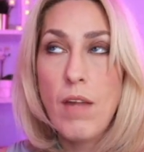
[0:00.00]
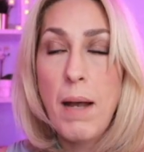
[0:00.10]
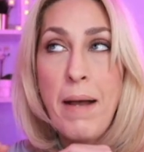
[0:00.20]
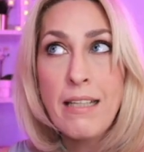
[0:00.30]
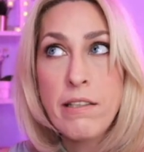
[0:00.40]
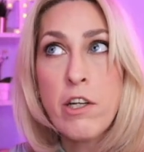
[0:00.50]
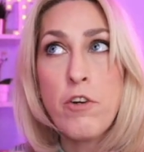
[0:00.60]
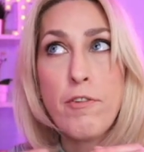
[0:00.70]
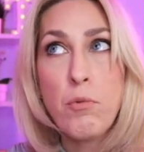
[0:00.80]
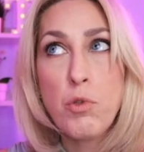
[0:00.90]
I'm asking
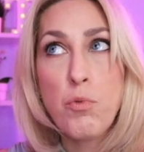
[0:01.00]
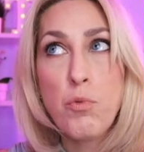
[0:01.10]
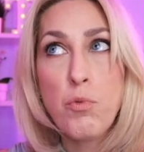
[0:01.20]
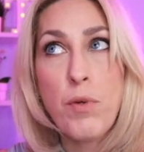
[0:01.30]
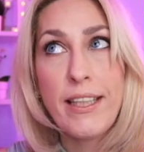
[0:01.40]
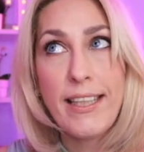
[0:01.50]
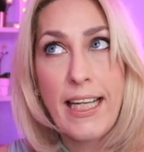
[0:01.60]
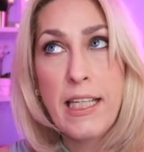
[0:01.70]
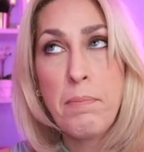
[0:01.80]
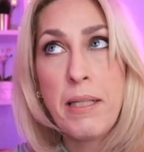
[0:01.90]
her if it was
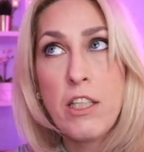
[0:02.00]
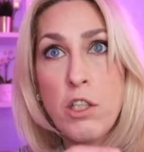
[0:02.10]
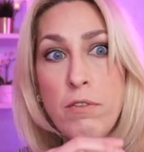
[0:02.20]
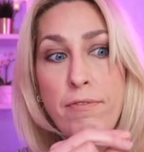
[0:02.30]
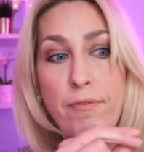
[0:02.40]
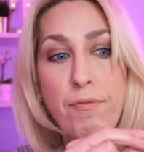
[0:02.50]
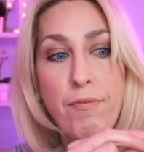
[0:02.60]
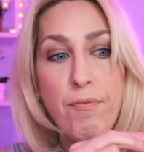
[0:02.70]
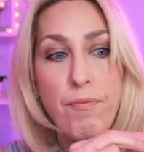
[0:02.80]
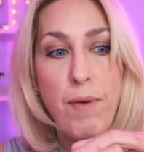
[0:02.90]
related because of
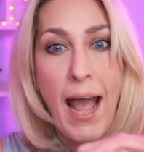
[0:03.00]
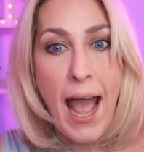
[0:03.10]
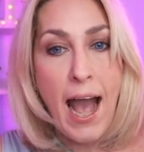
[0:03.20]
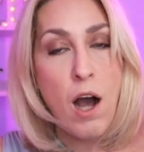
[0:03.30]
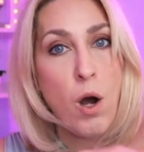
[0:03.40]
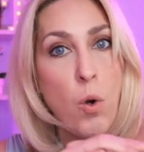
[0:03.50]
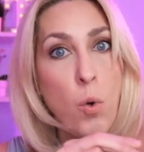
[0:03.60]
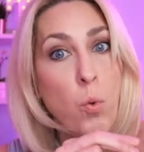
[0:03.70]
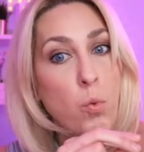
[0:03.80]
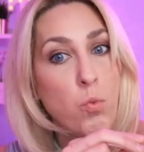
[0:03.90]

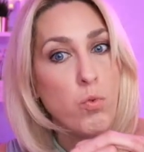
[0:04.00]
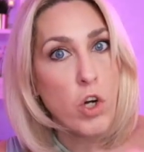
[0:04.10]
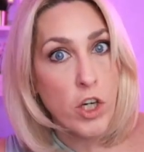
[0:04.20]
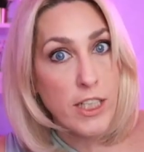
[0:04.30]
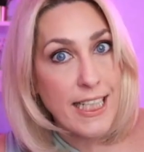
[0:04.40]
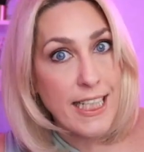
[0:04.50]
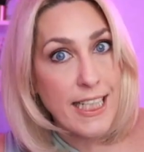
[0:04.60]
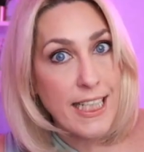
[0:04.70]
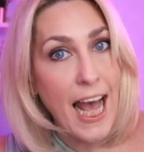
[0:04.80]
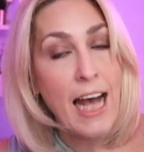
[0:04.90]
how her
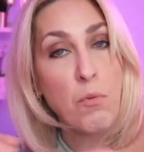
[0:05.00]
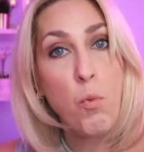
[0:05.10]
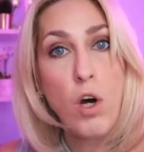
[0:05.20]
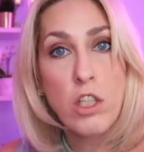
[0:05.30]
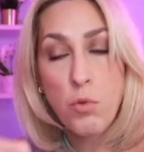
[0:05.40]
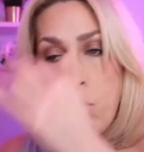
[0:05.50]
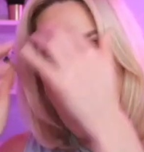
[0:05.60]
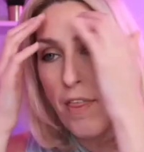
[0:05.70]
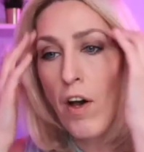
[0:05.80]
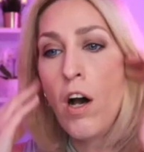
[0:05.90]
dad was with
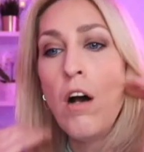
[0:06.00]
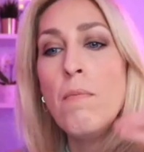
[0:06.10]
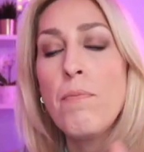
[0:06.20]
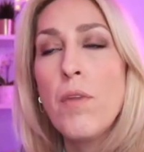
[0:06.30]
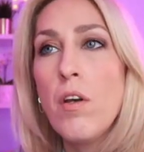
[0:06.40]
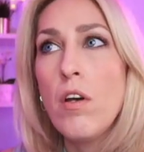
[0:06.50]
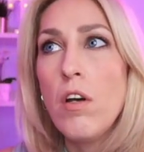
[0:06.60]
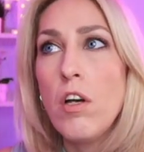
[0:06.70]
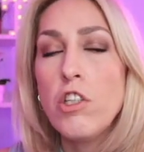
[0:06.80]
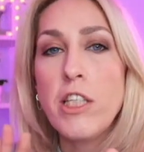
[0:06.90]
her.
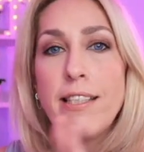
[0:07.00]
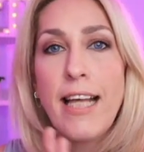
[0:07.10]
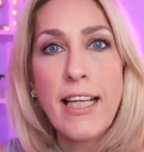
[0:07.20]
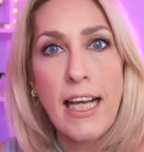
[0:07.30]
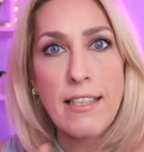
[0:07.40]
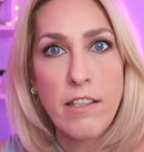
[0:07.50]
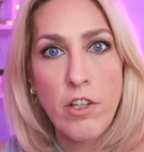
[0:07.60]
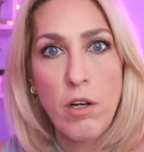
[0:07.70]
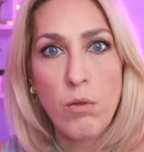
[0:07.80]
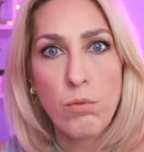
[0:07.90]
She's saying yes
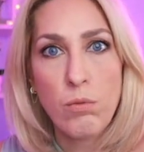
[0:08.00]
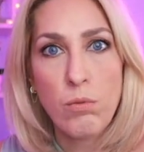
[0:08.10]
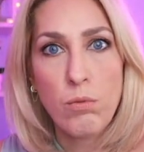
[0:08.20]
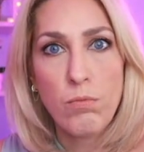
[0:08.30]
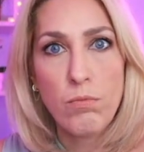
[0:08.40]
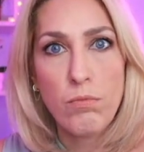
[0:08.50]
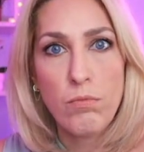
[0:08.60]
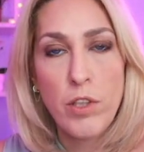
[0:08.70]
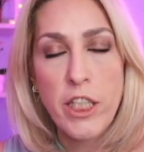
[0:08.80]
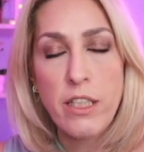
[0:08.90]
and no.
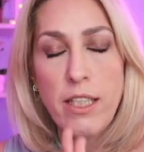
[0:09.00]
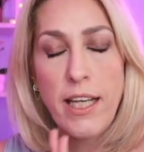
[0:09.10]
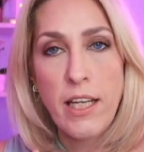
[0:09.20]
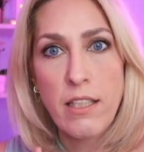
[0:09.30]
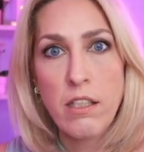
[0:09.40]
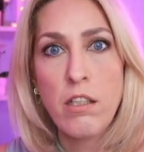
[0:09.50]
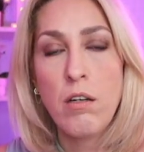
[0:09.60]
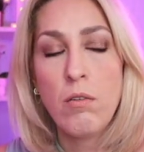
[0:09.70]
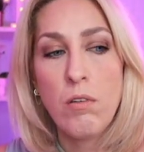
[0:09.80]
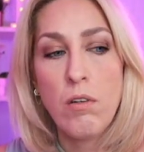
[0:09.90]
She's saying yes and
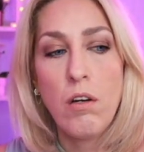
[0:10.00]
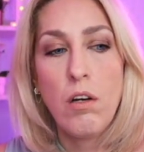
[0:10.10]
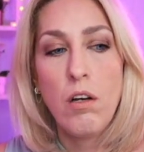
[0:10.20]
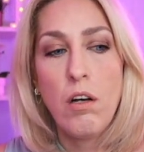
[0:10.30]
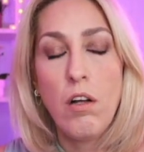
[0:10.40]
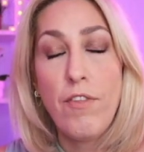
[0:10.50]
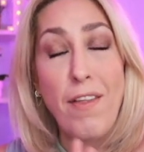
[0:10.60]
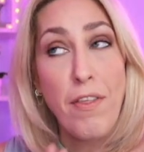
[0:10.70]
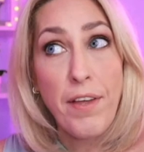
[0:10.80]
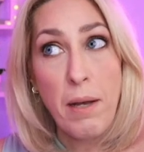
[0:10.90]
no. The
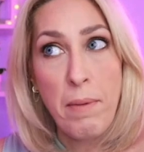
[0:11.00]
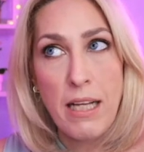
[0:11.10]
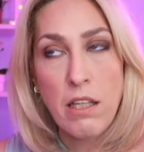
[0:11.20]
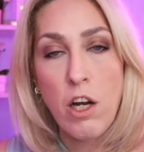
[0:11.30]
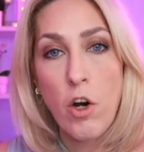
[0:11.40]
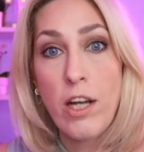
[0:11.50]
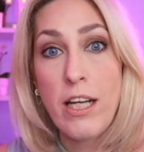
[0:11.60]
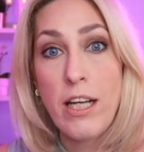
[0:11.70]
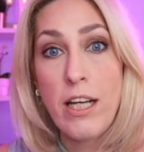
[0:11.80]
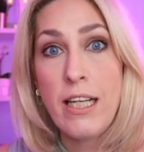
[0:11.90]
other thing I'm asking her
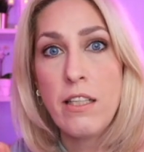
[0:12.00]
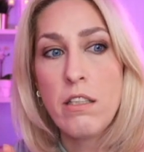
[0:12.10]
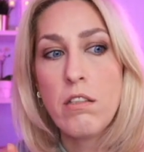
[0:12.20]
is,